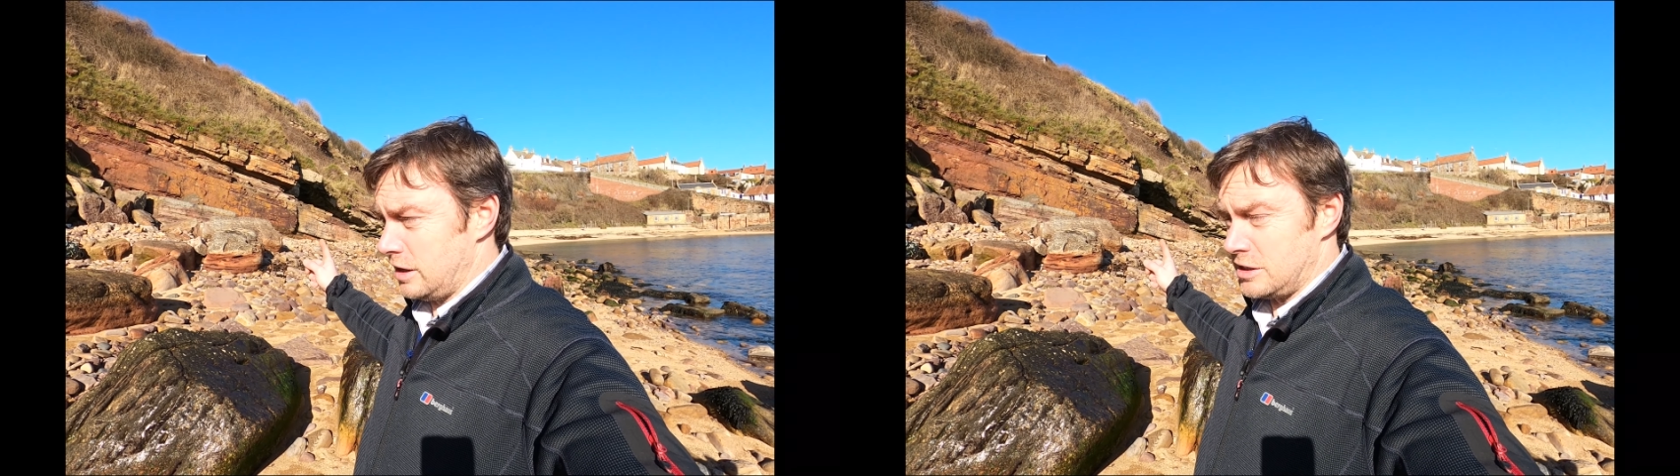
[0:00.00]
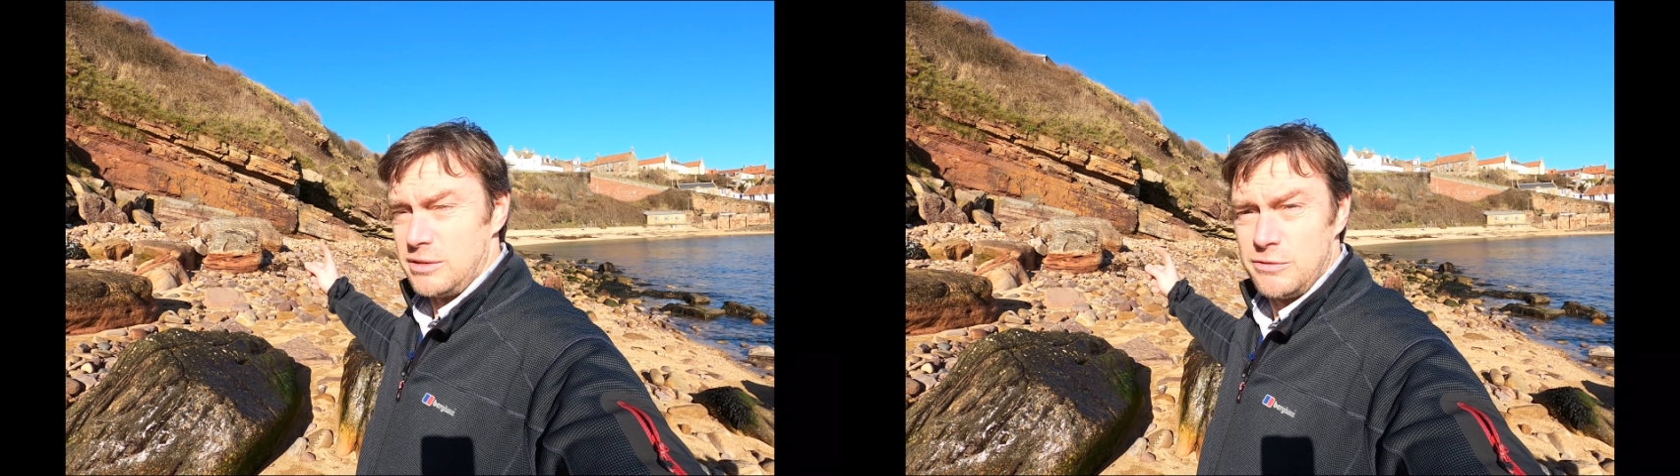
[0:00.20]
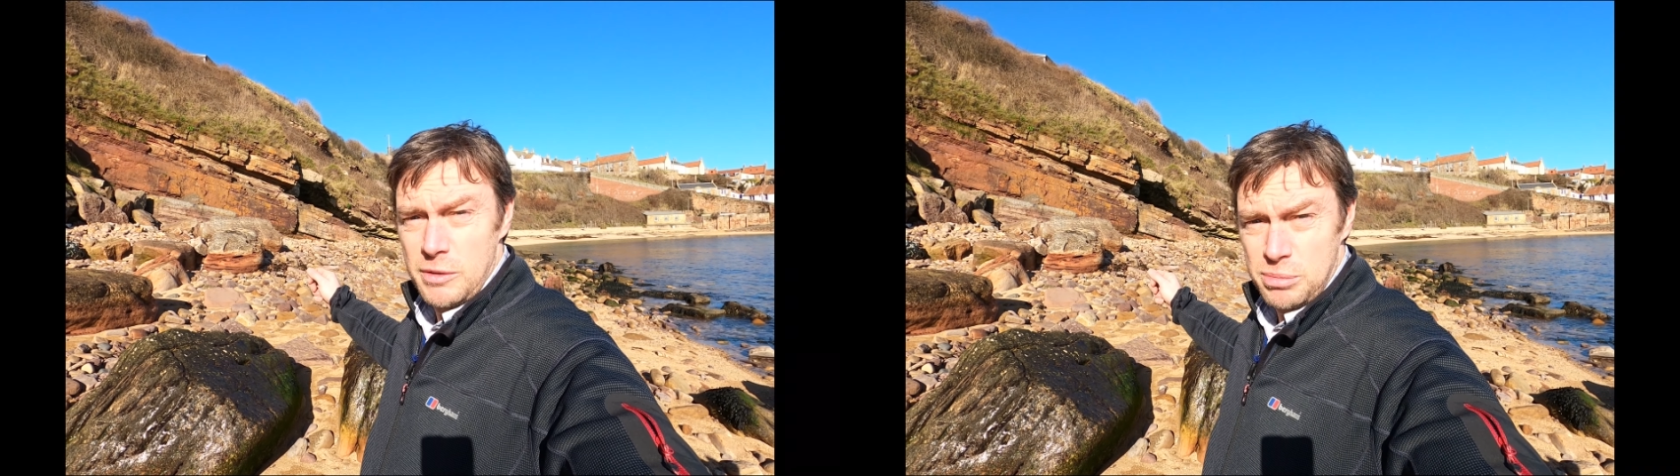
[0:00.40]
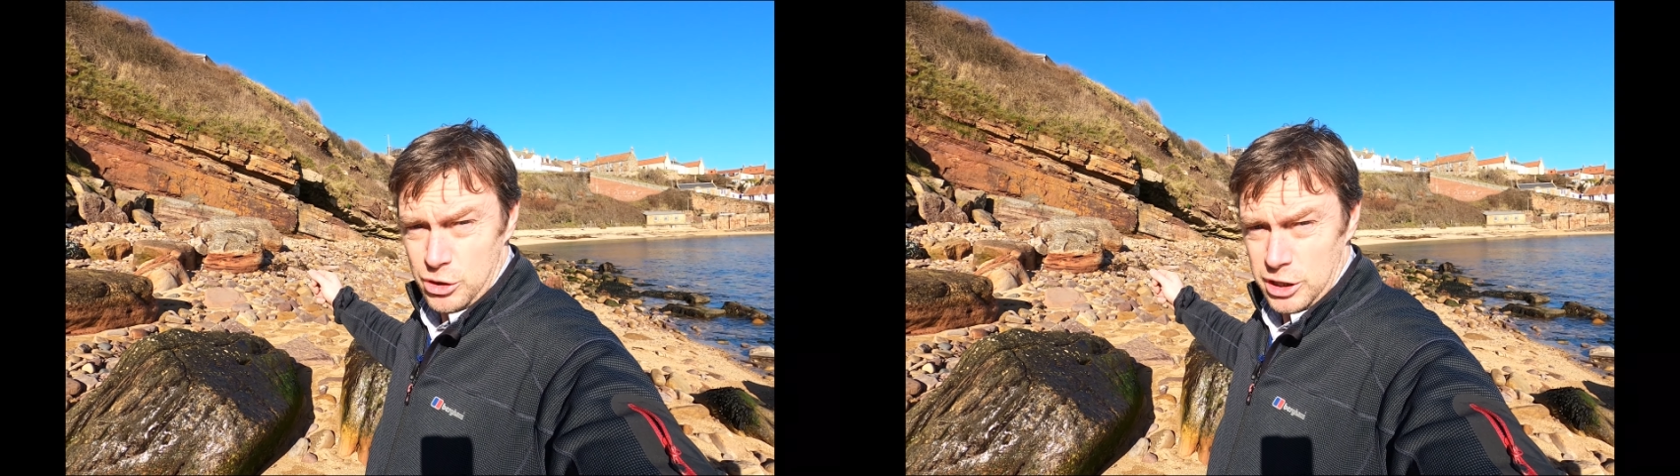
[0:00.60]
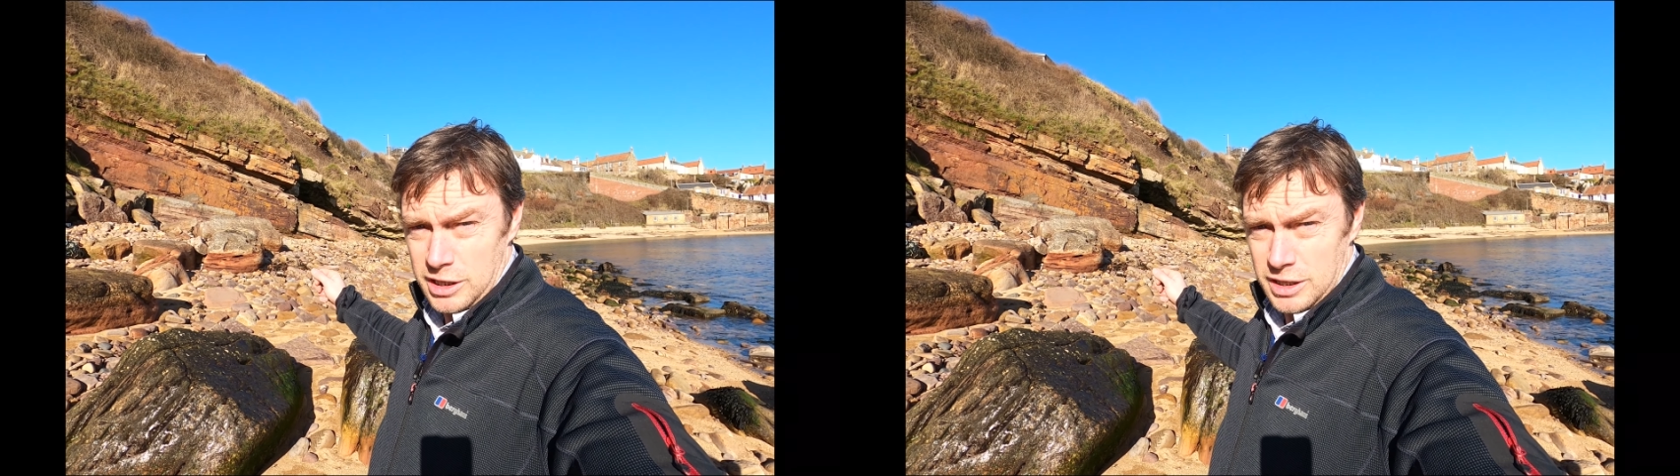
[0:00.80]
It's in
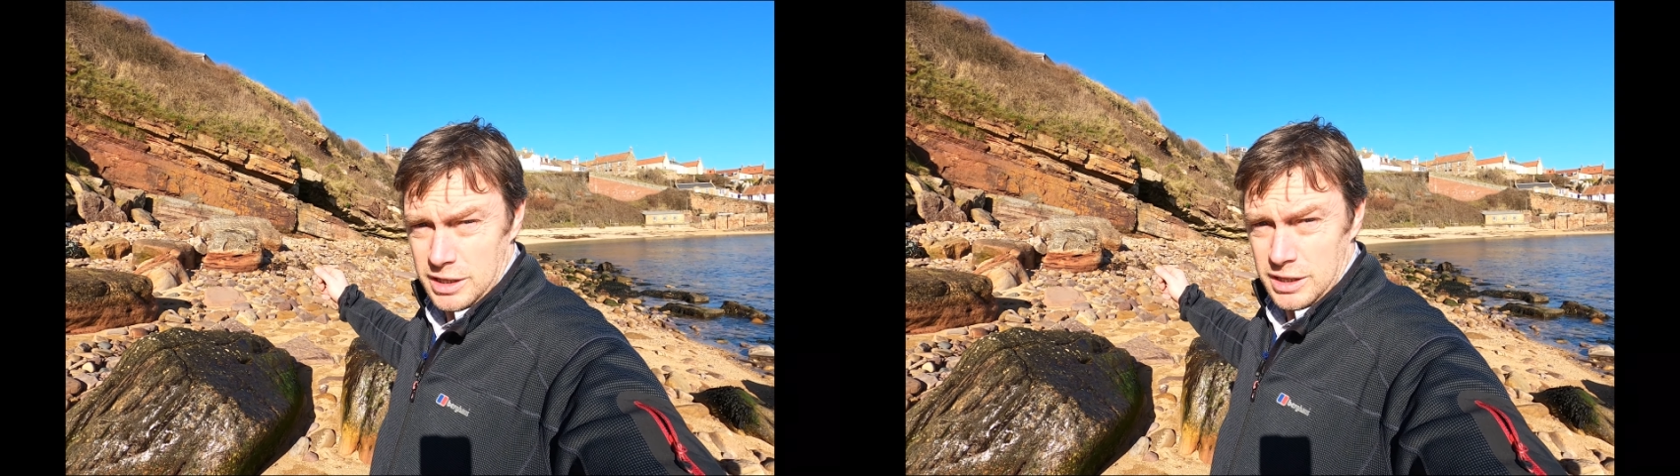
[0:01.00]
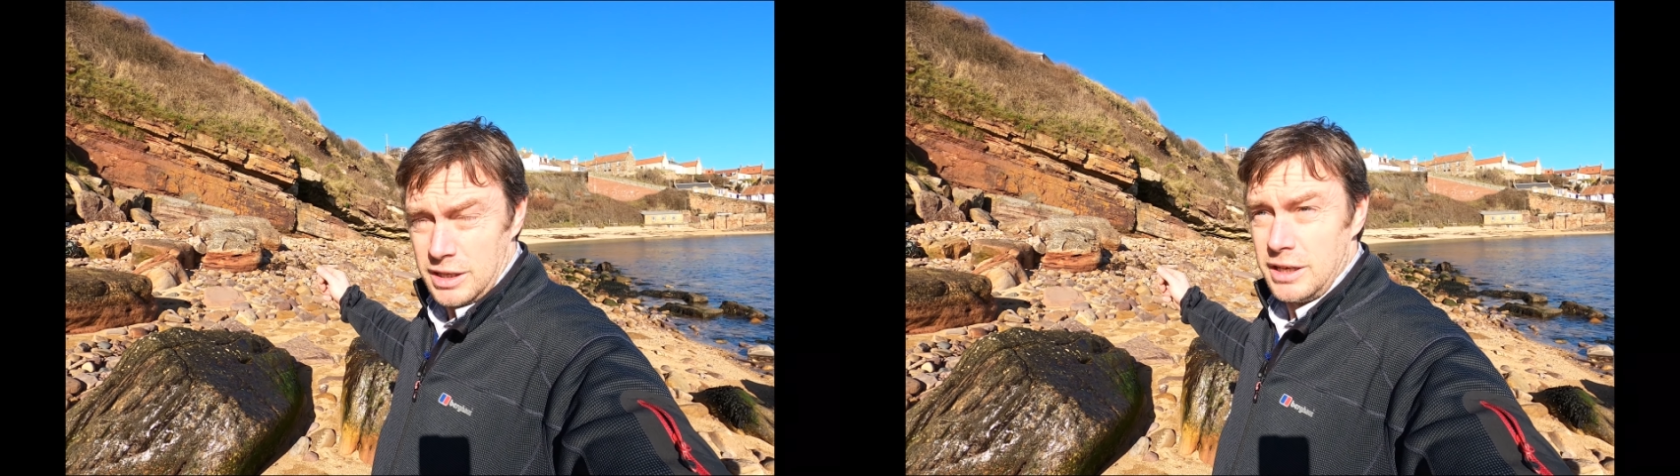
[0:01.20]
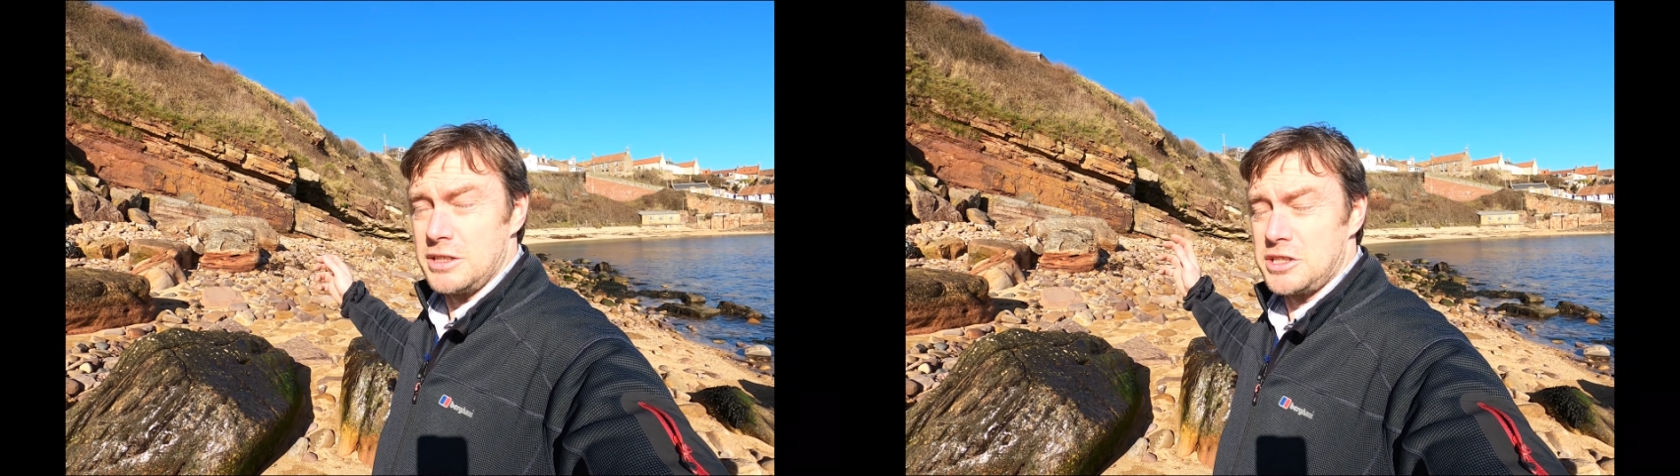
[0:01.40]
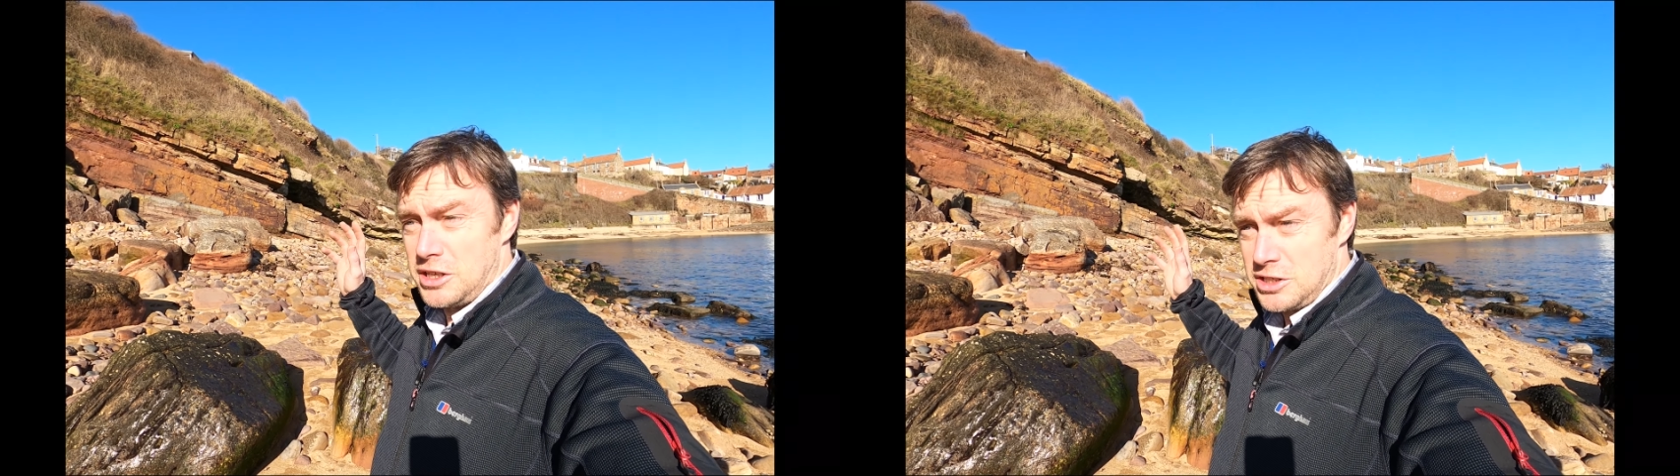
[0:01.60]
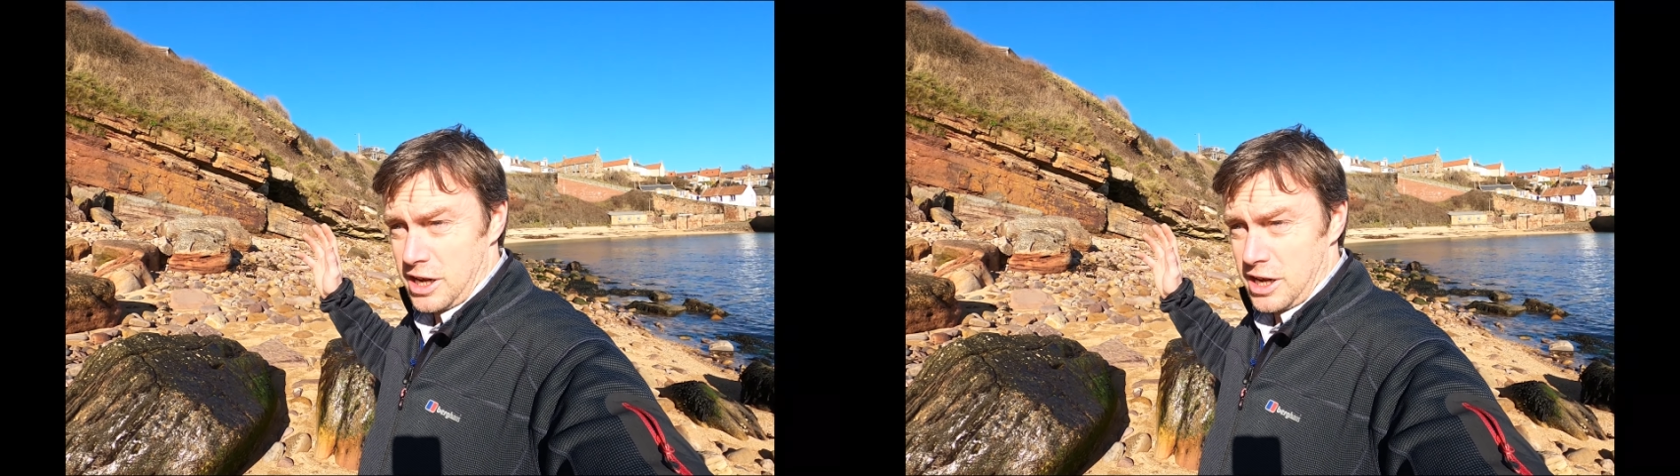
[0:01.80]
February, sun's